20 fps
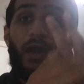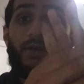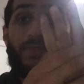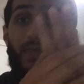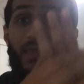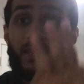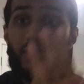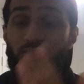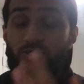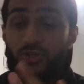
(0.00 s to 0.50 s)
And
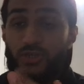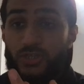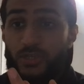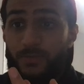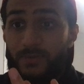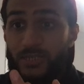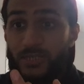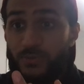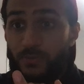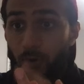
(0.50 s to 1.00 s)
then it's going to
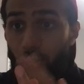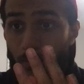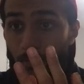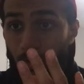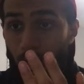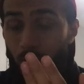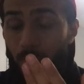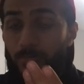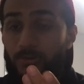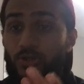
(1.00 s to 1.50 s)
be small
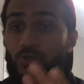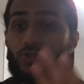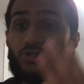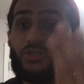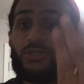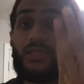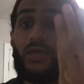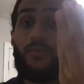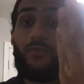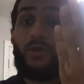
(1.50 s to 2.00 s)
bowel
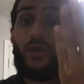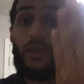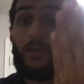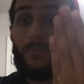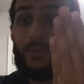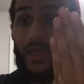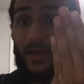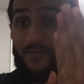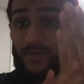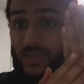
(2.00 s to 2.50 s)
obstruction. Then we're going
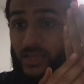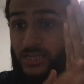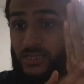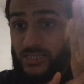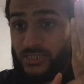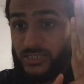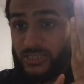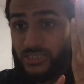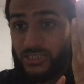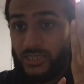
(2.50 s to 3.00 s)
to be having
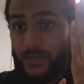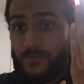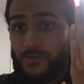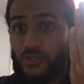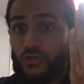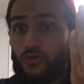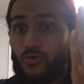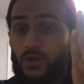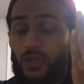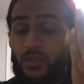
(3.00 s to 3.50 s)

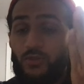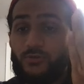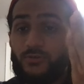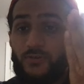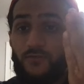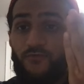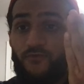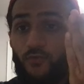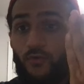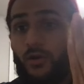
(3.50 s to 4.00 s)
intussusception. Okay, those
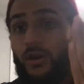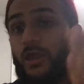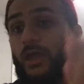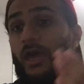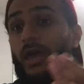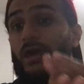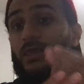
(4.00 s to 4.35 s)
are 4.